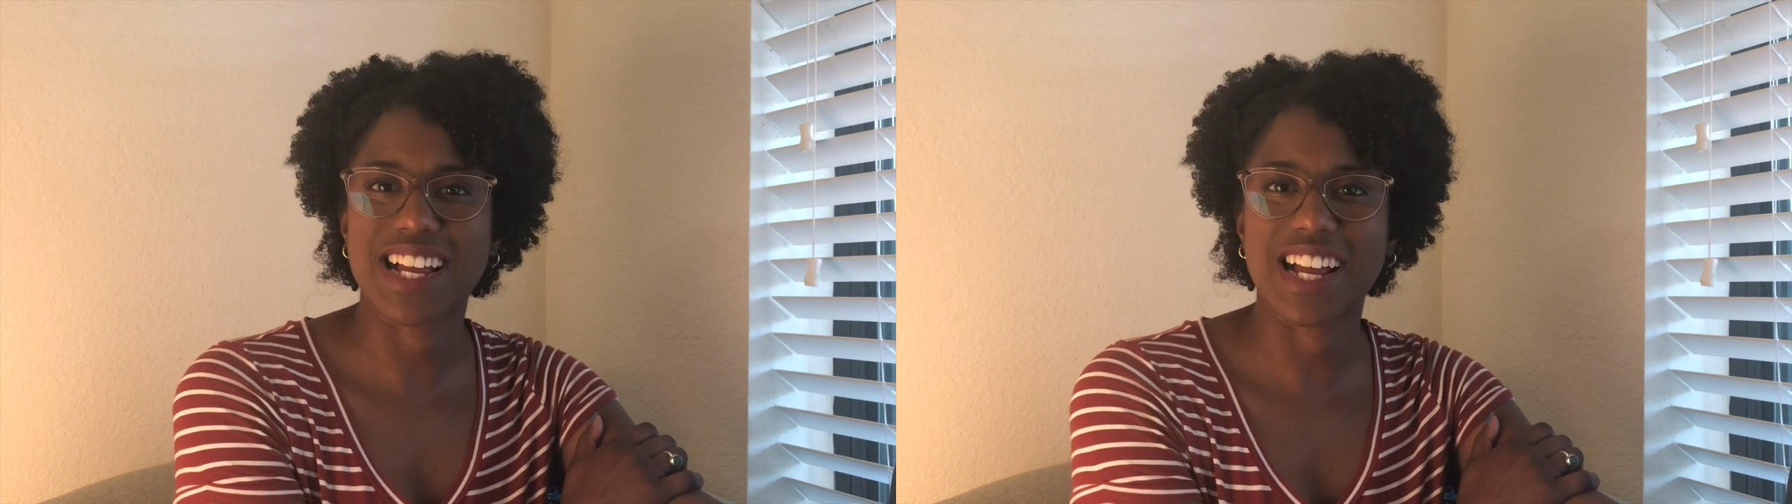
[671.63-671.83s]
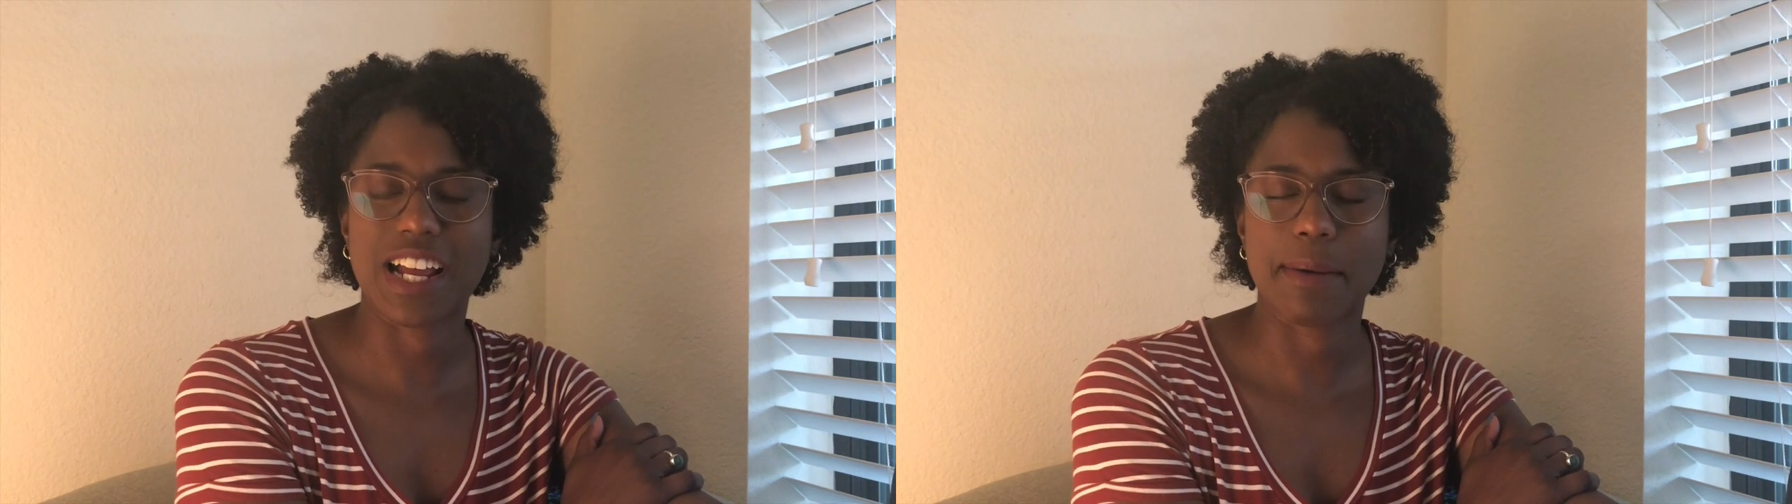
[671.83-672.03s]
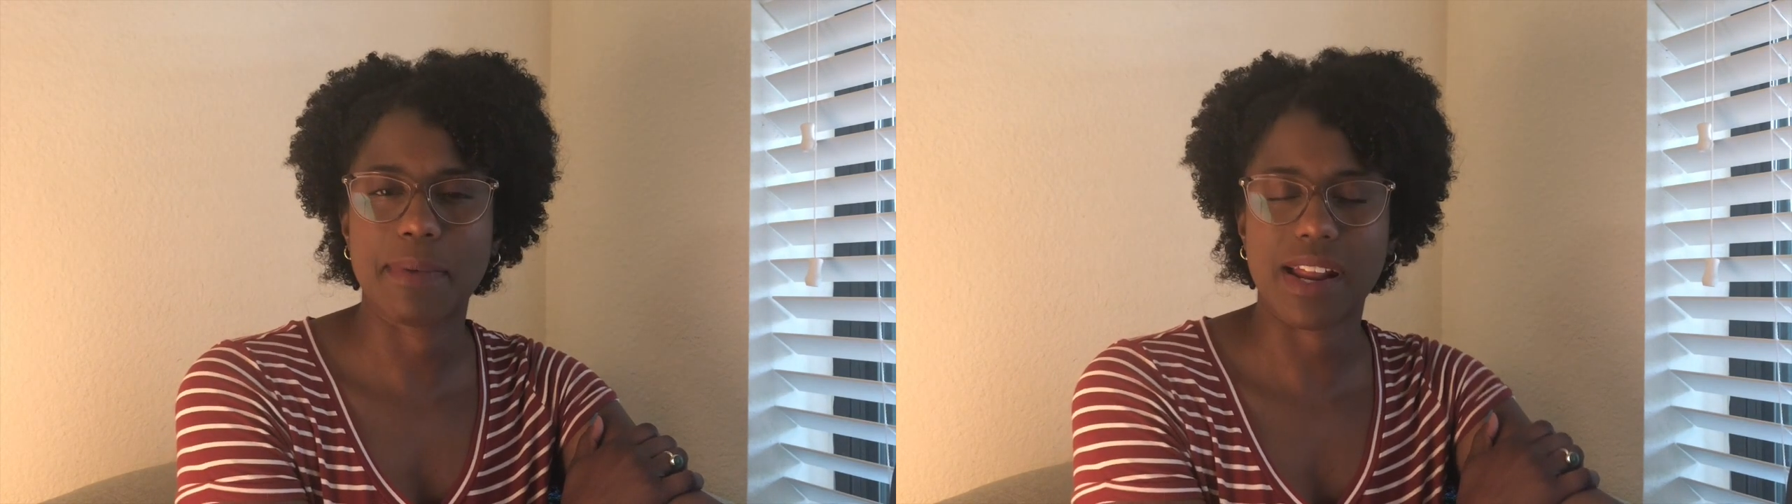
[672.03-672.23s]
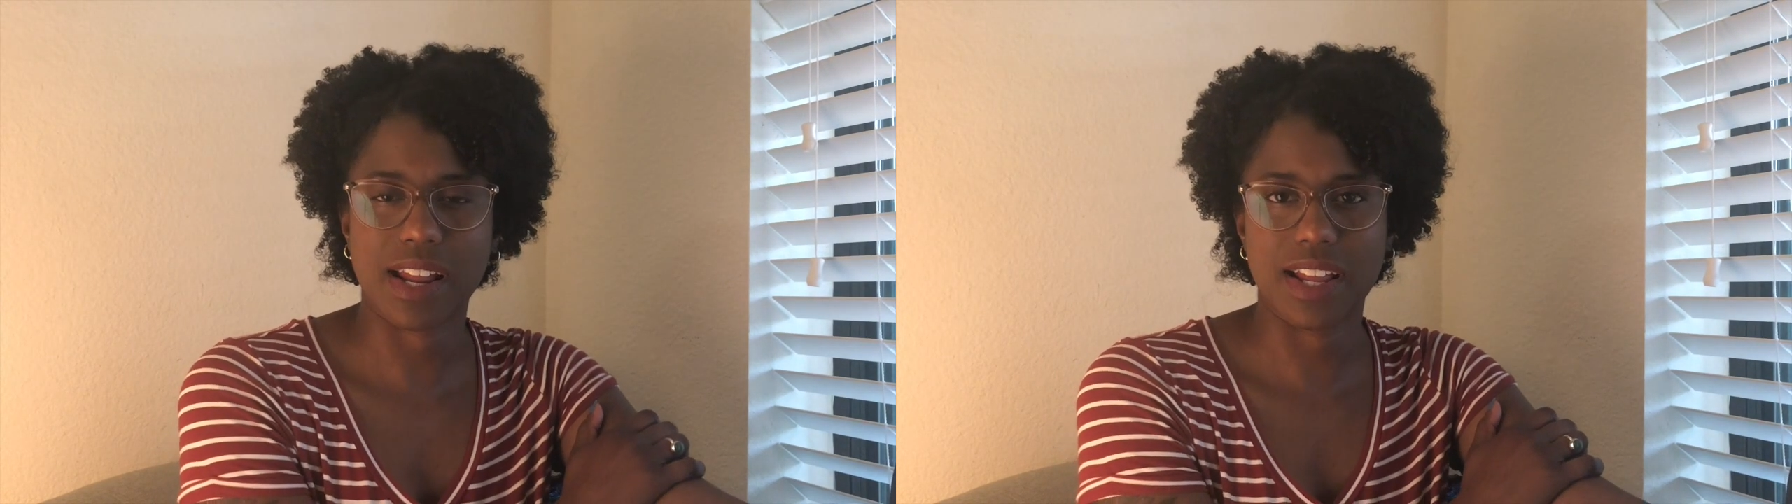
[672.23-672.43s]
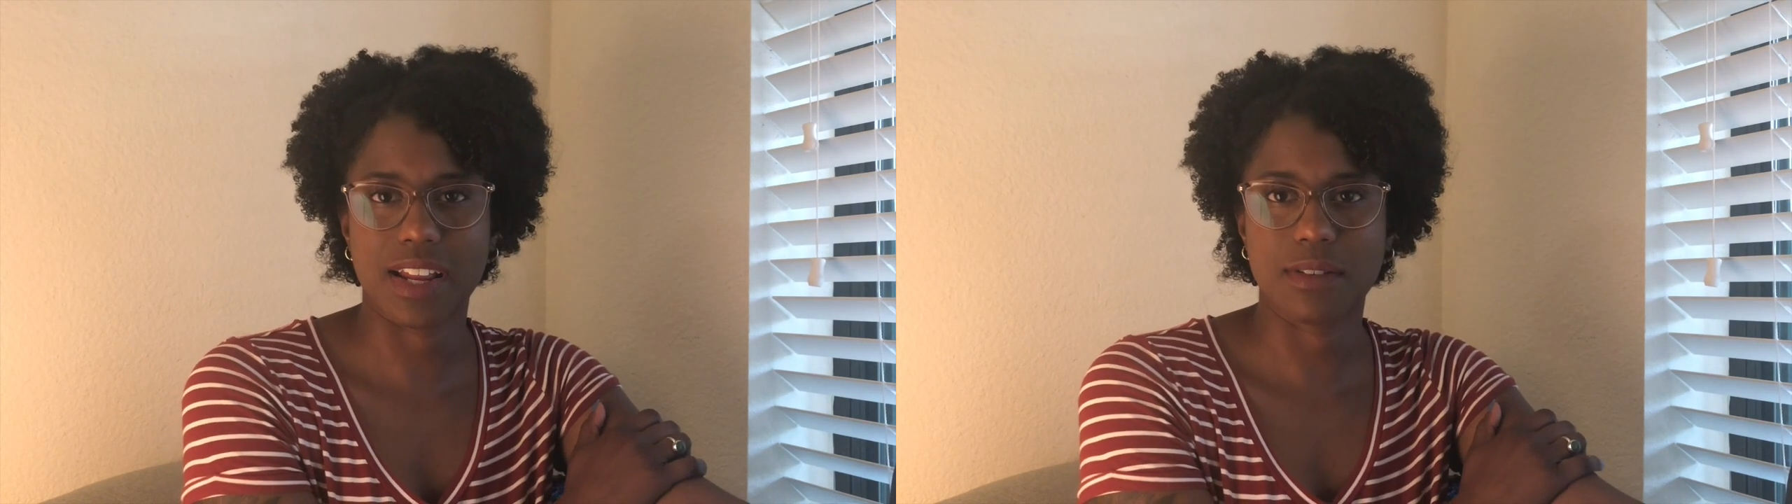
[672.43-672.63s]
time
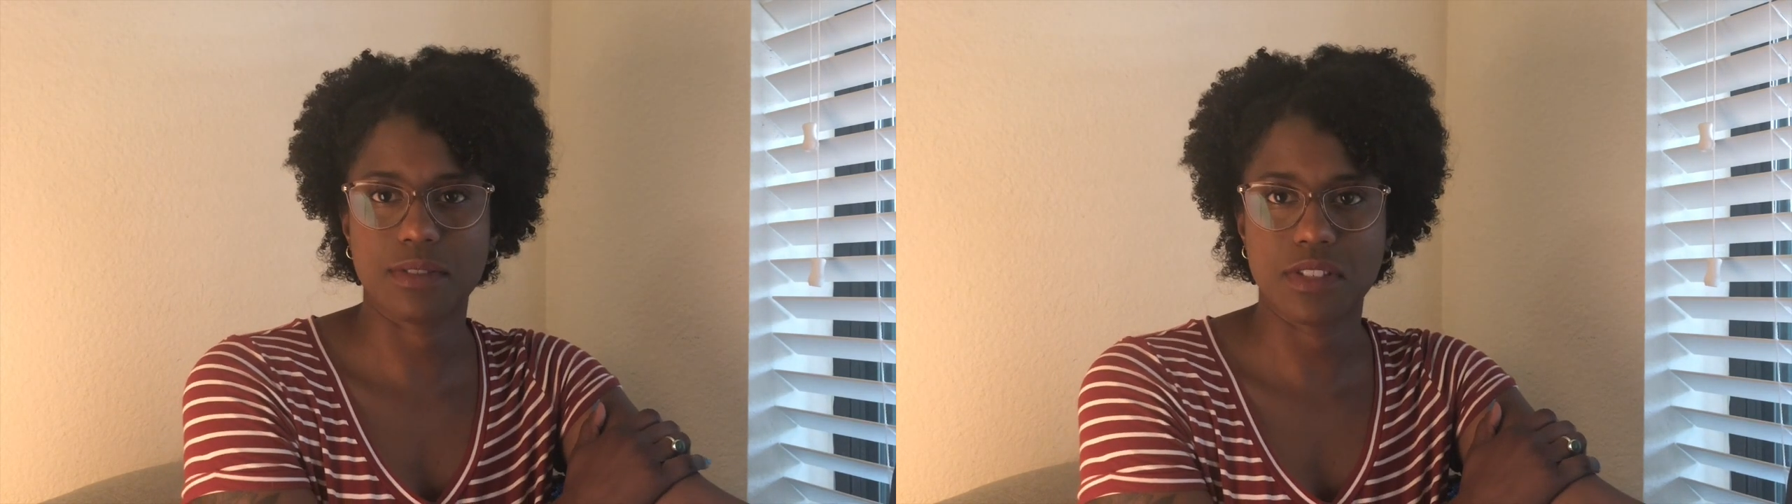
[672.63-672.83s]
and